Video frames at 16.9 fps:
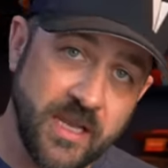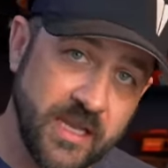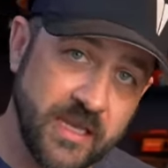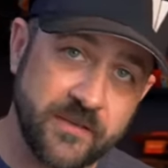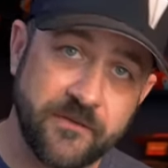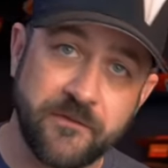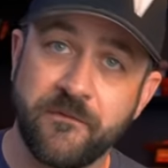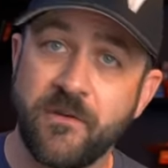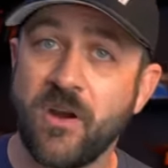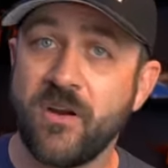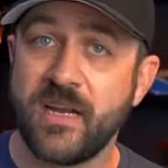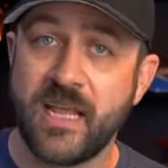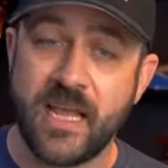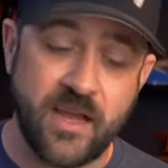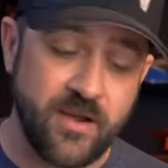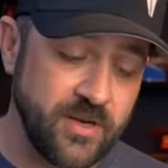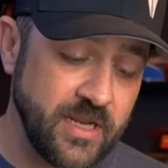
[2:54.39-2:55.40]
as far
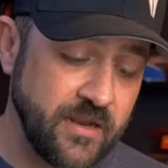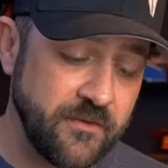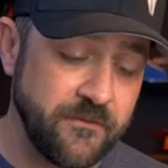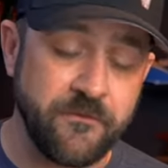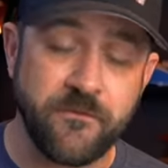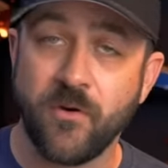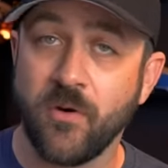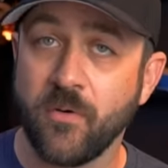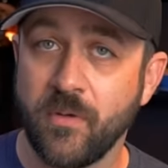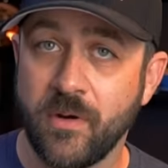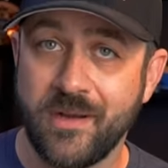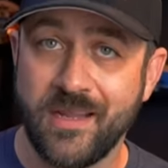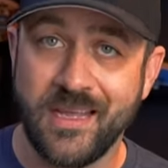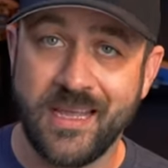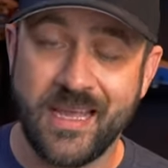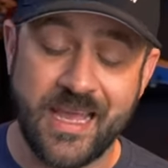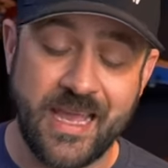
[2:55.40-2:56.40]
down and forward
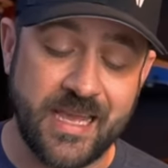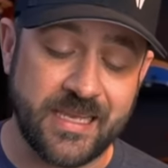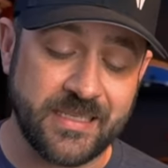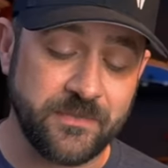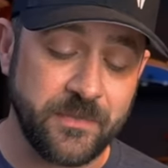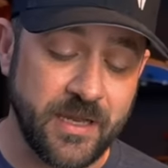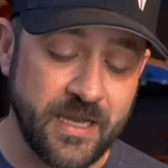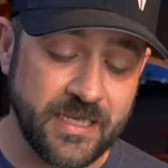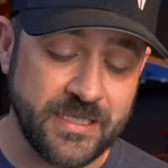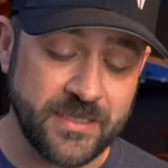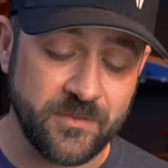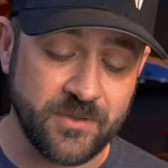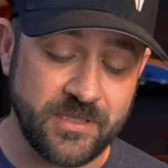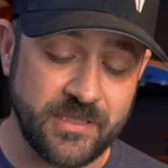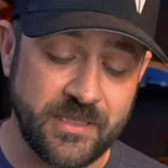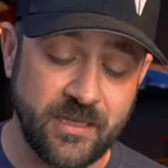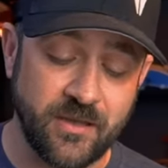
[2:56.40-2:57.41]
as possible
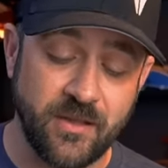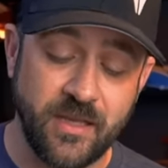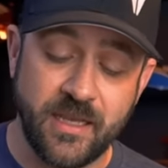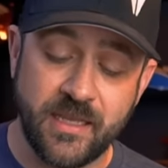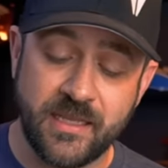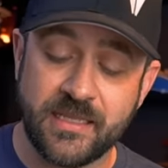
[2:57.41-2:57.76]
still.